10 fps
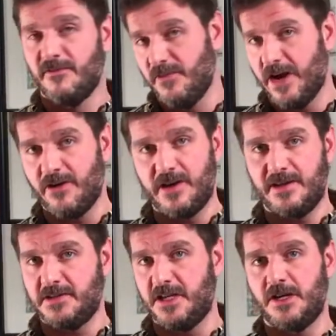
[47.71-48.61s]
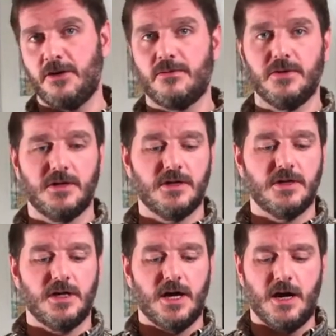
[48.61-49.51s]
Very easy to do.
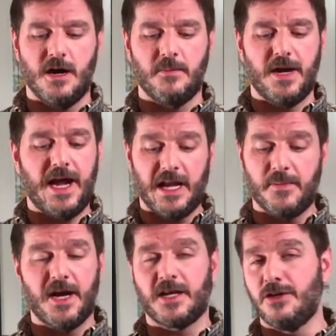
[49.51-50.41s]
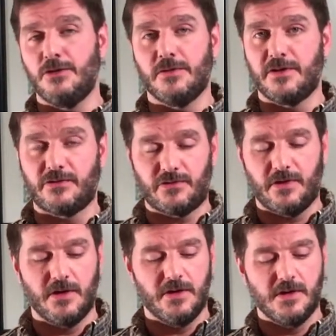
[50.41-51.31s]
Anybody can do this.
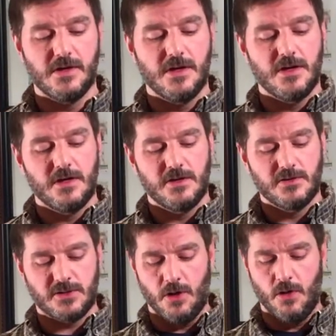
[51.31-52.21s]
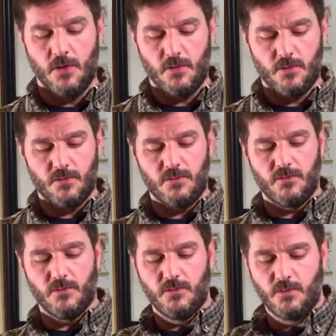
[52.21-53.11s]
So
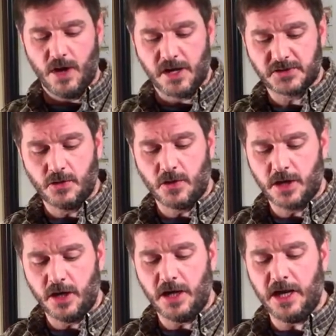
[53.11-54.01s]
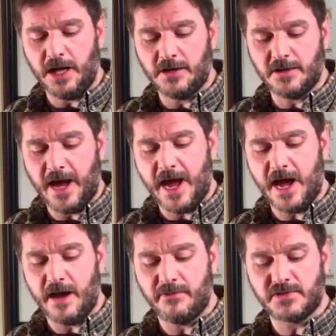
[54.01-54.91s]
we also are going to need to
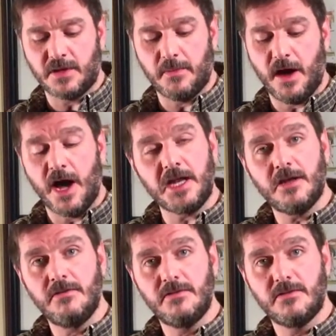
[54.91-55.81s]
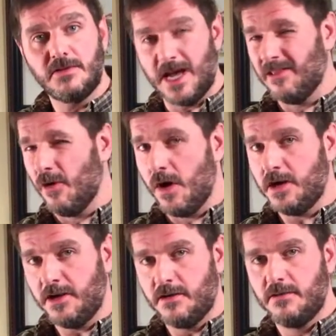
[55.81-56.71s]
have some onion, yellow
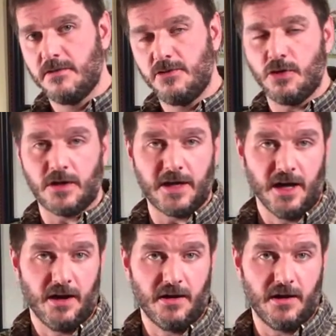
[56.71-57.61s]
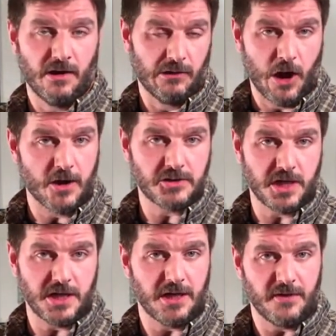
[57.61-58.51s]
onion. You can get a large
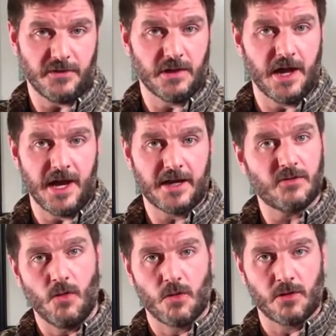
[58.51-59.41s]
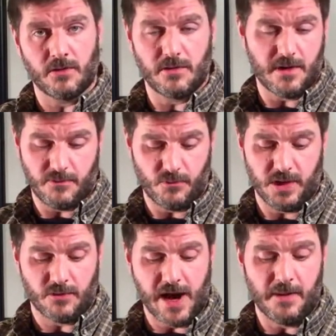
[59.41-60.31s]
onion if you like, or
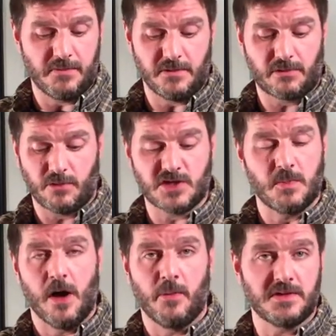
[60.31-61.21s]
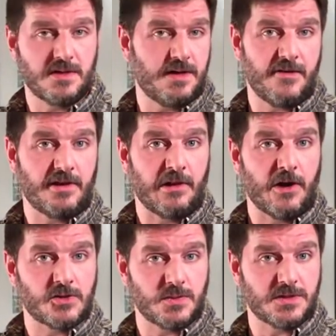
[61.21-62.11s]
we grabbed 3 small ones. They didn't have any
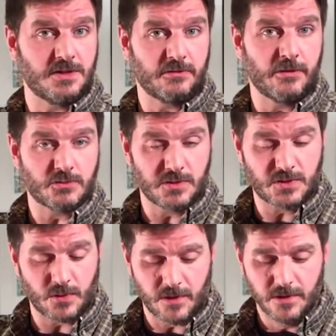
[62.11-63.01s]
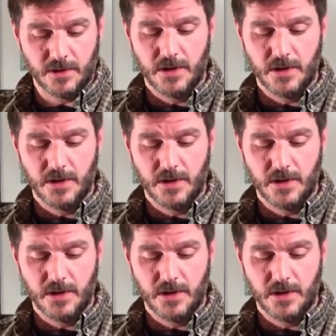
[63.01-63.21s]
large ones in the grocery store.